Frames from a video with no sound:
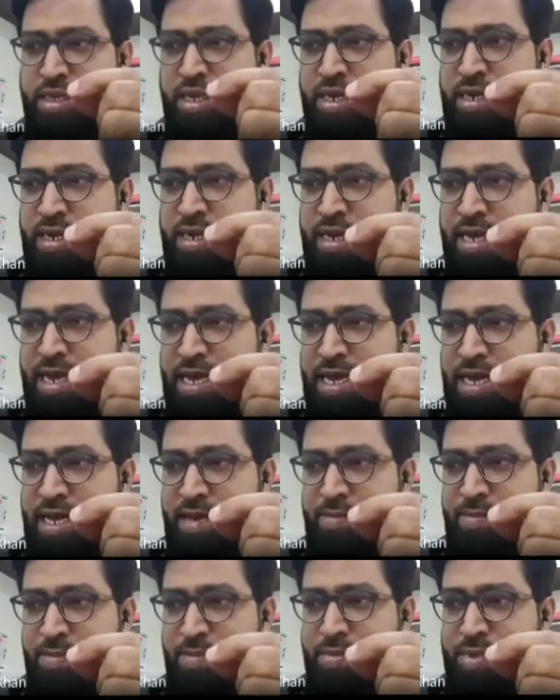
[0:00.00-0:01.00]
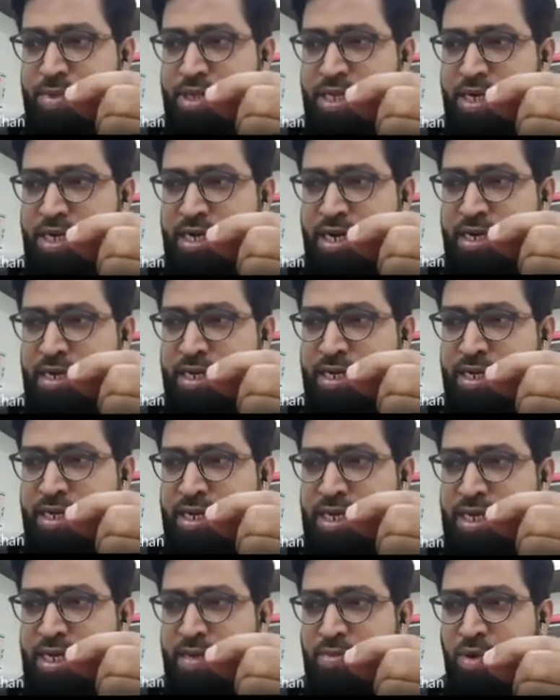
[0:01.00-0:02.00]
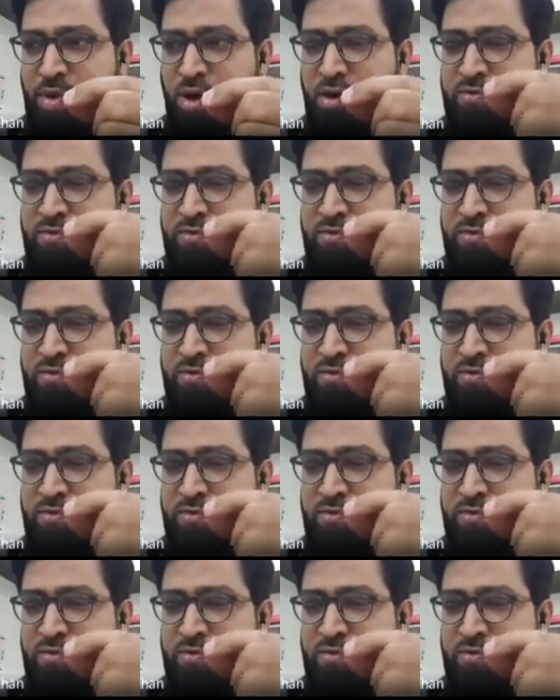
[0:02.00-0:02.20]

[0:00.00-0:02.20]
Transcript: the name, the Dunder name